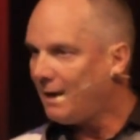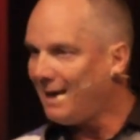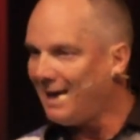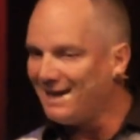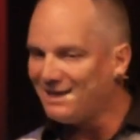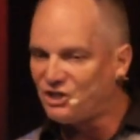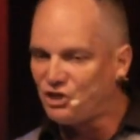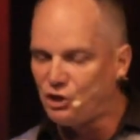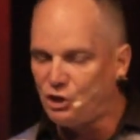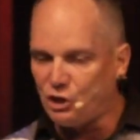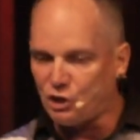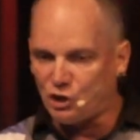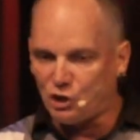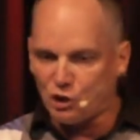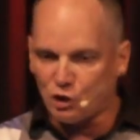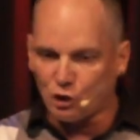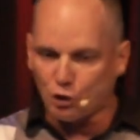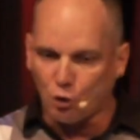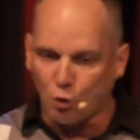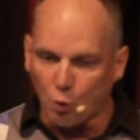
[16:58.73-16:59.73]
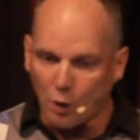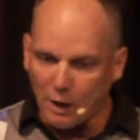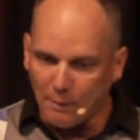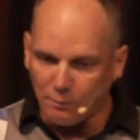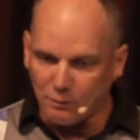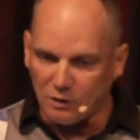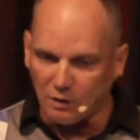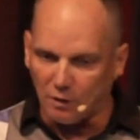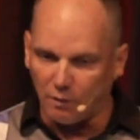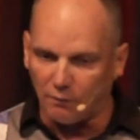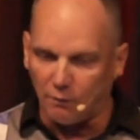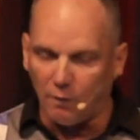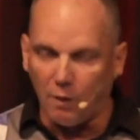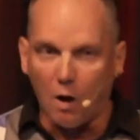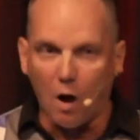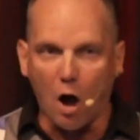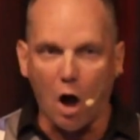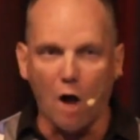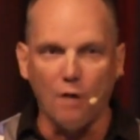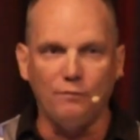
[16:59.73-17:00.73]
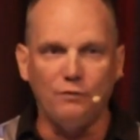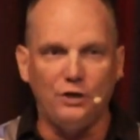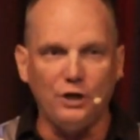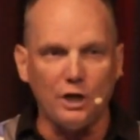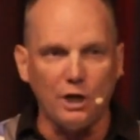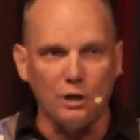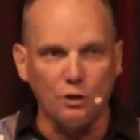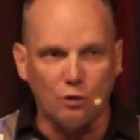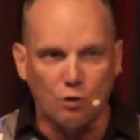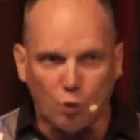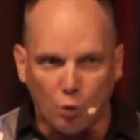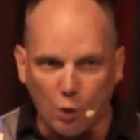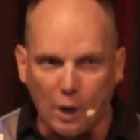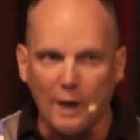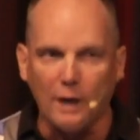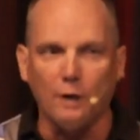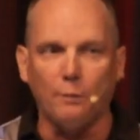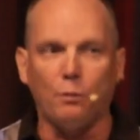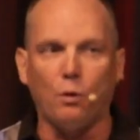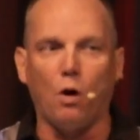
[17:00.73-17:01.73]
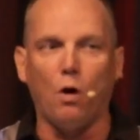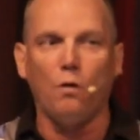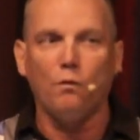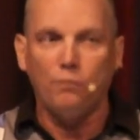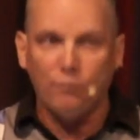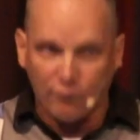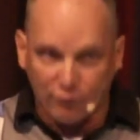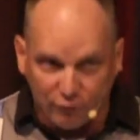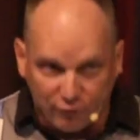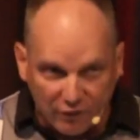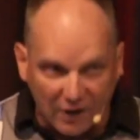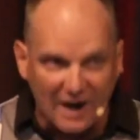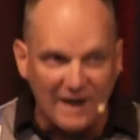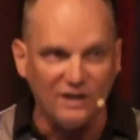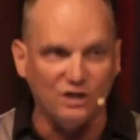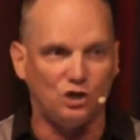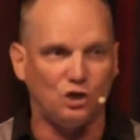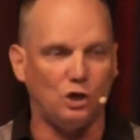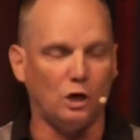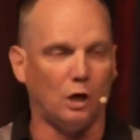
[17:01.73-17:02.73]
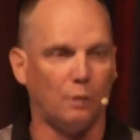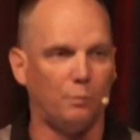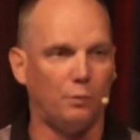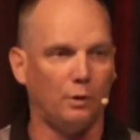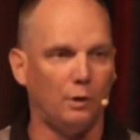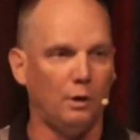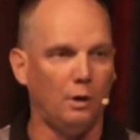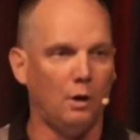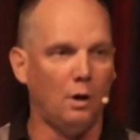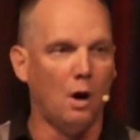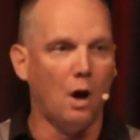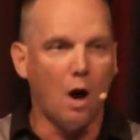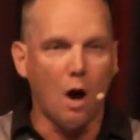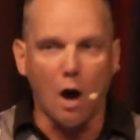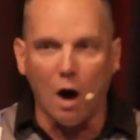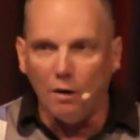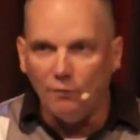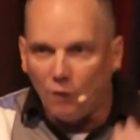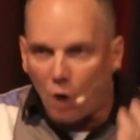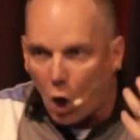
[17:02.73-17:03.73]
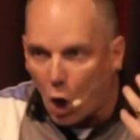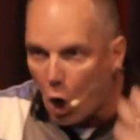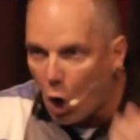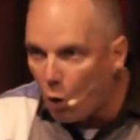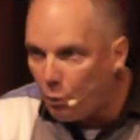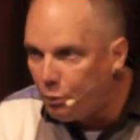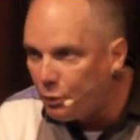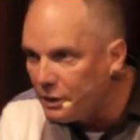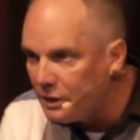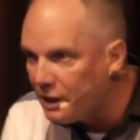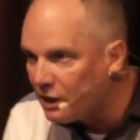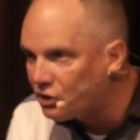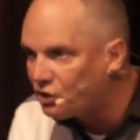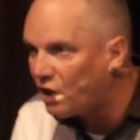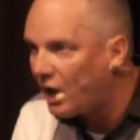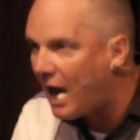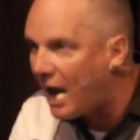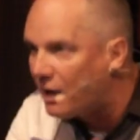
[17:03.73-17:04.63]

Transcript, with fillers: is descriptive of the incredible friendship of openness